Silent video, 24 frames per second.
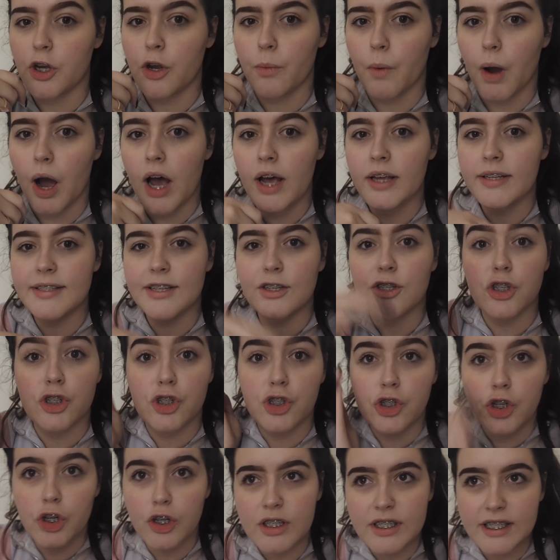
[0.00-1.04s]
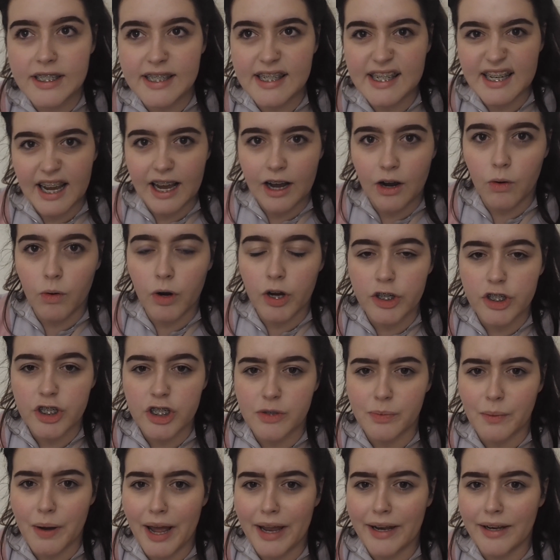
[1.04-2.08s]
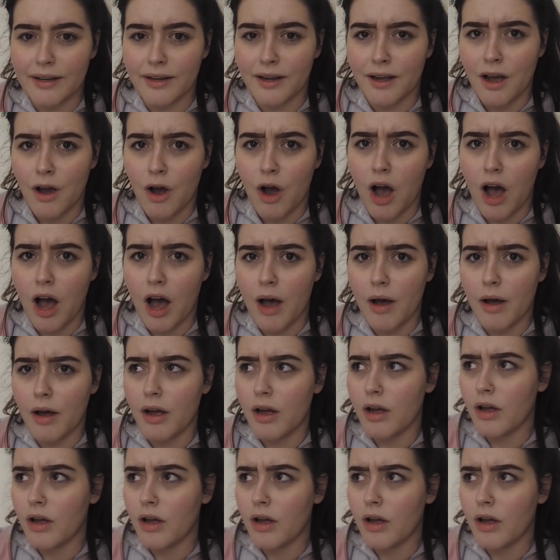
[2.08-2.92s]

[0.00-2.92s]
to us, stood still, and just went, I uh, need to